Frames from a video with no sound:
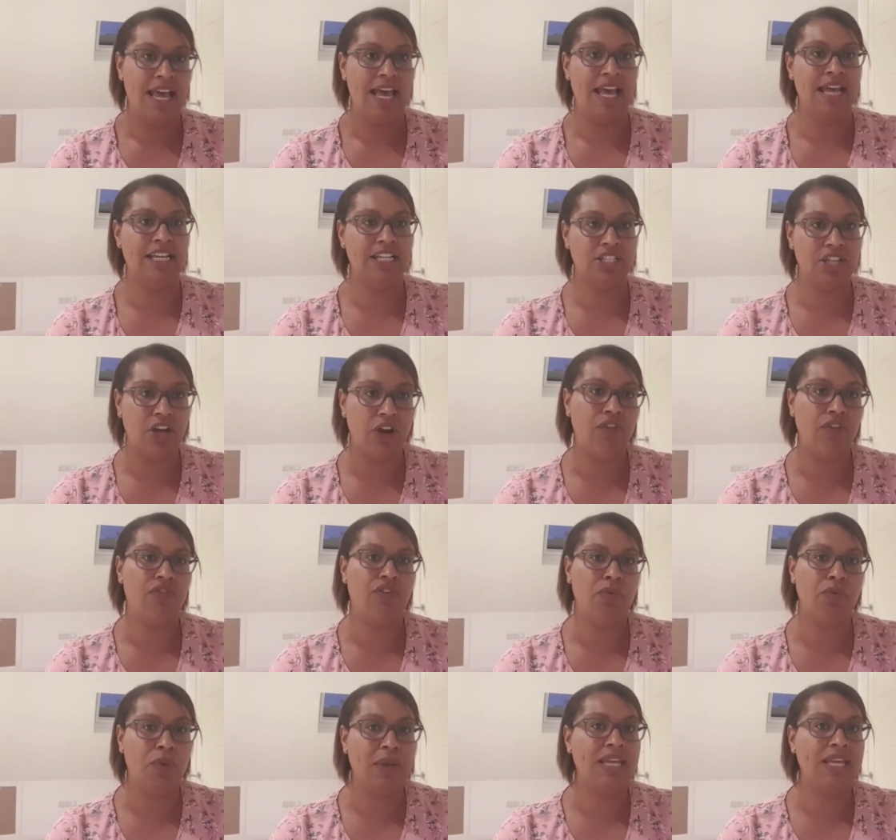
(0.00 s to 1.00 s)
and it's over
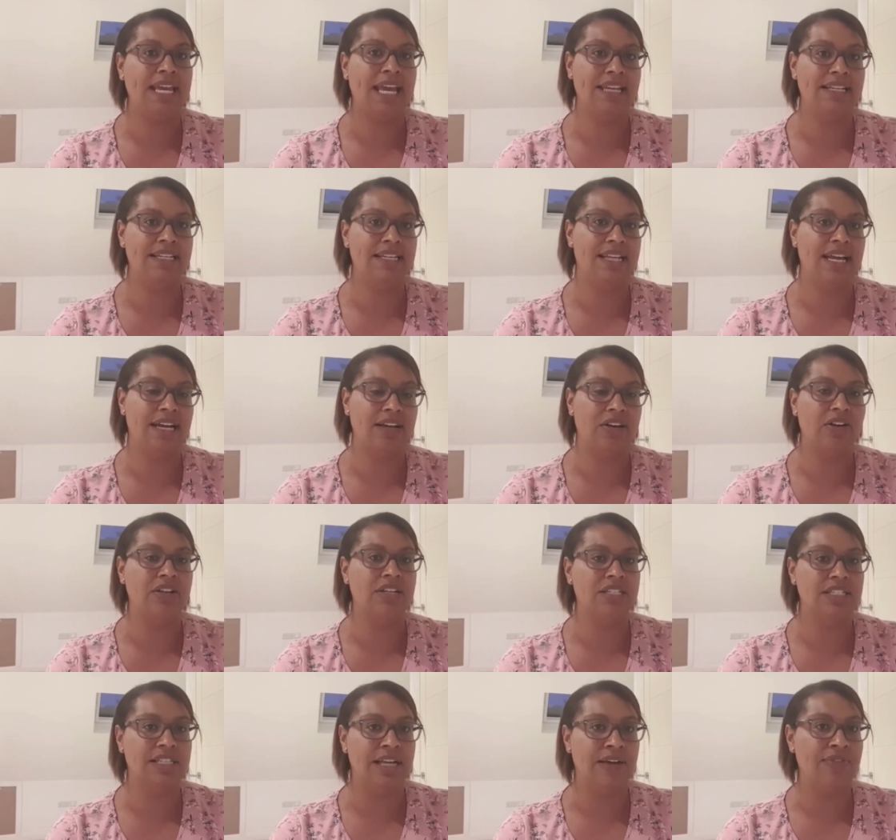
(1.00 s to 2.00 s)
a weekend and that kind
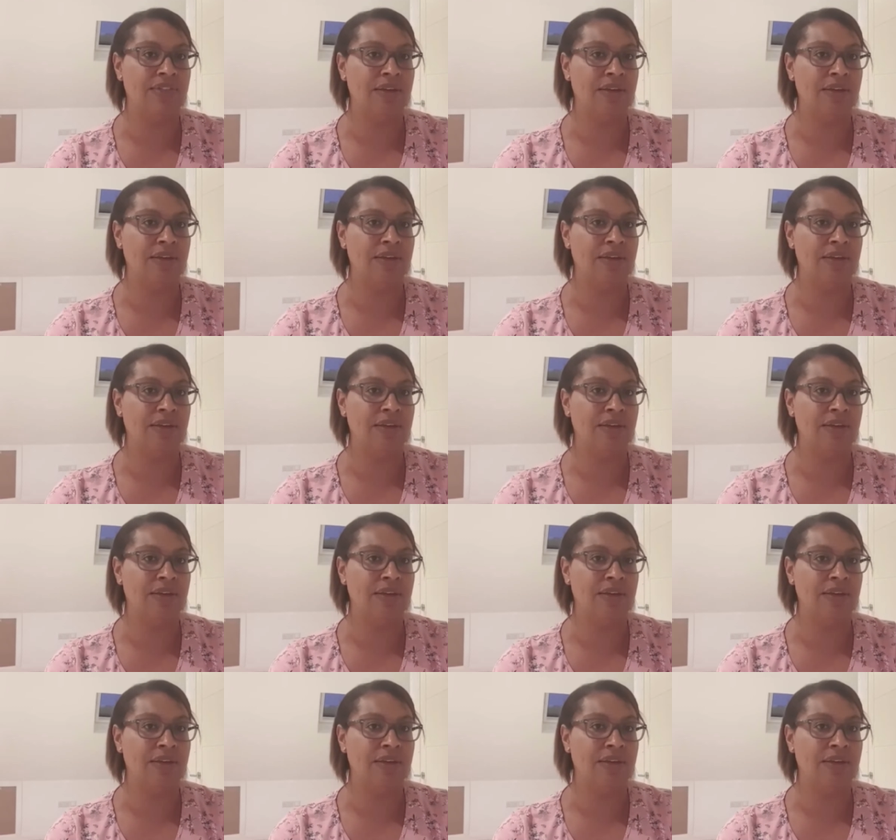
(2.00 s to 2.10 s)
of stuff,